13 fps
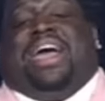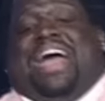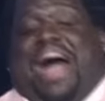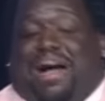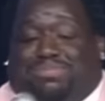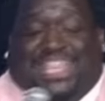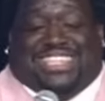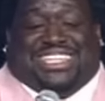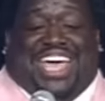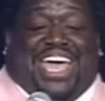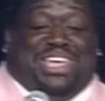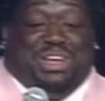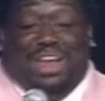I'm just
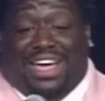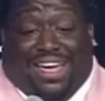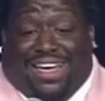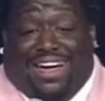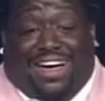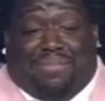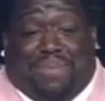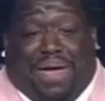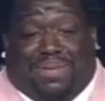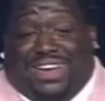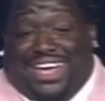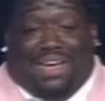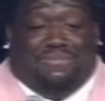kidding. You're looking good, baby.
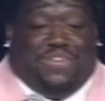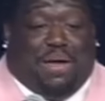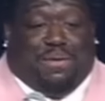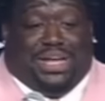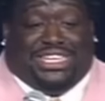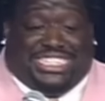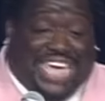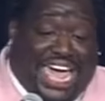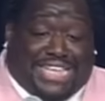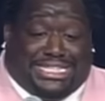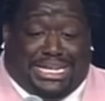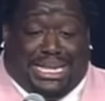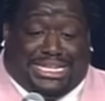Looking very
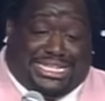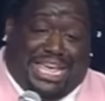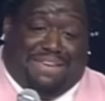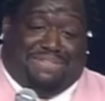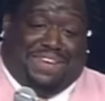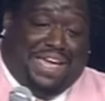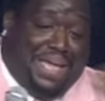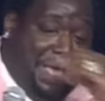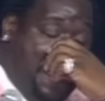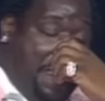jazzy this evening.